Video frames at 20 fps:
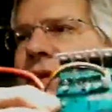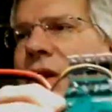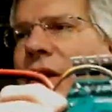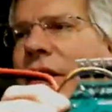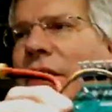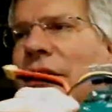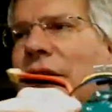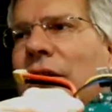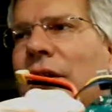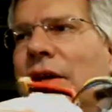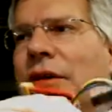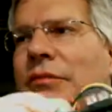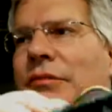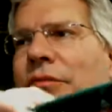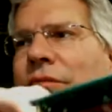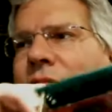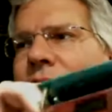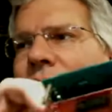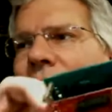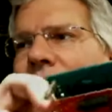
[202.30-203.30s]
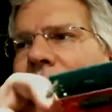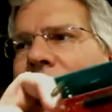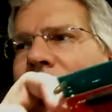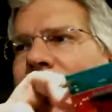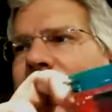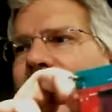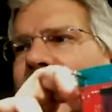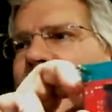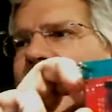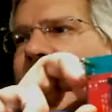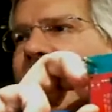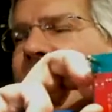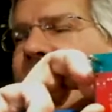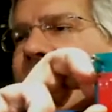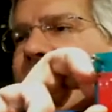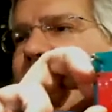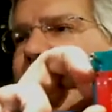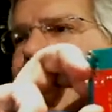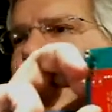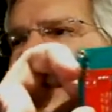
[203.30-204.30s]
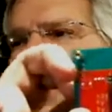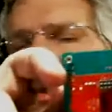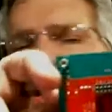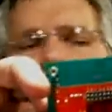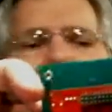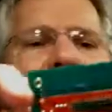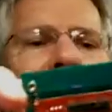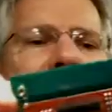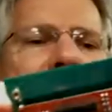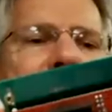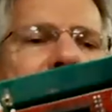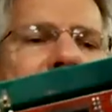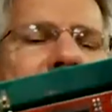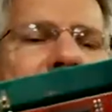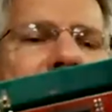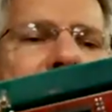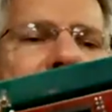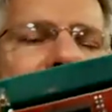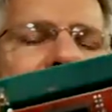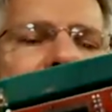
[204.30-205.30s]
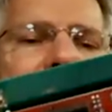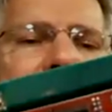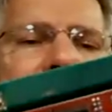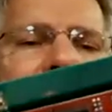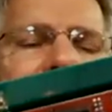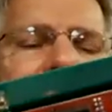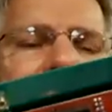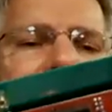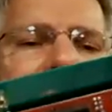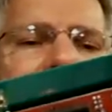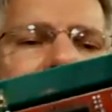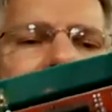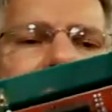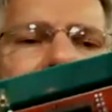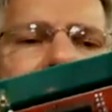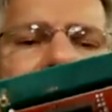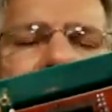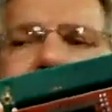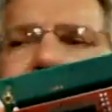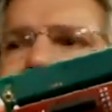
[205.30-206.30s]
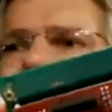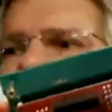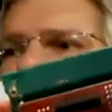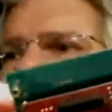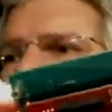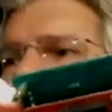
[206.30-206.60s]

and down here it has a TI